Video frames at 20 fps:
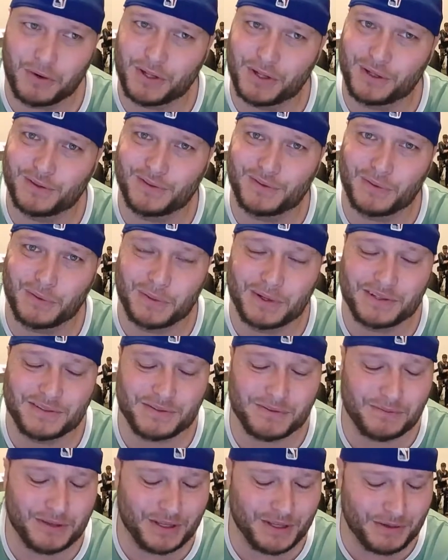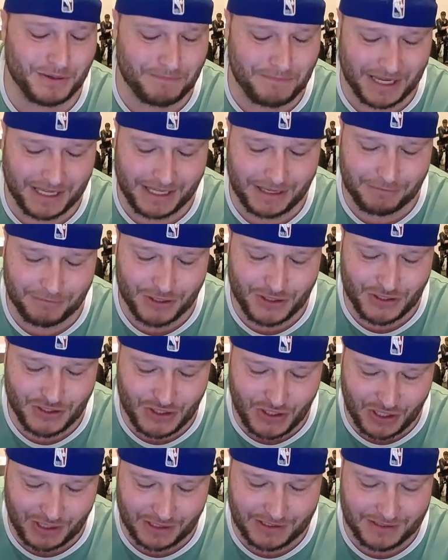what are you doing to me? You're making me
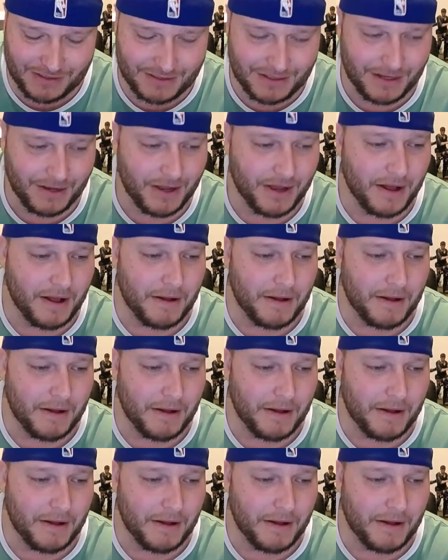jealous.